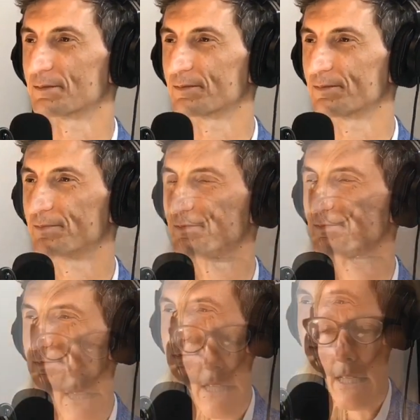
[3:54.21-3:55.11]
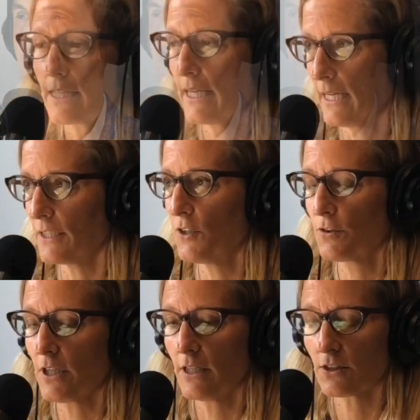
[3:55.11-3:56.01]
Yeah, I think that
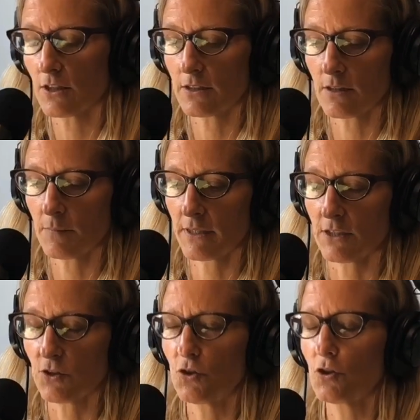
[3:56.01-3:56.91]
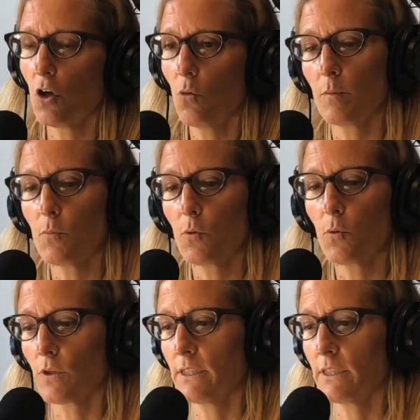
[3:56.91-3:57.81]
you touched on something that's so
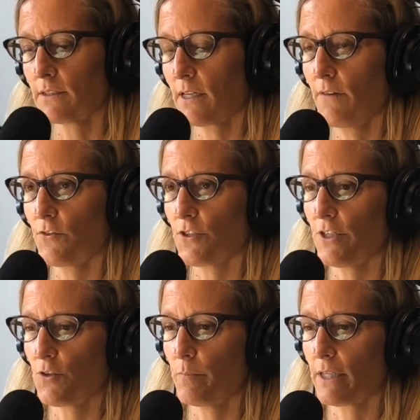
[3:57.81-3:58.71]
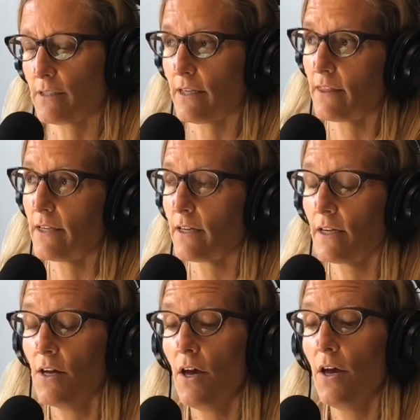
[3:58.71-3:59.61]
important in this conversation, because I think
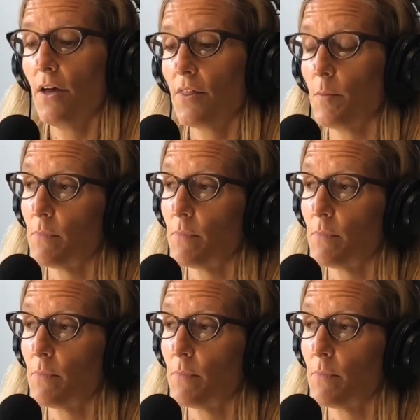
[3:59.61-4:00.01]
the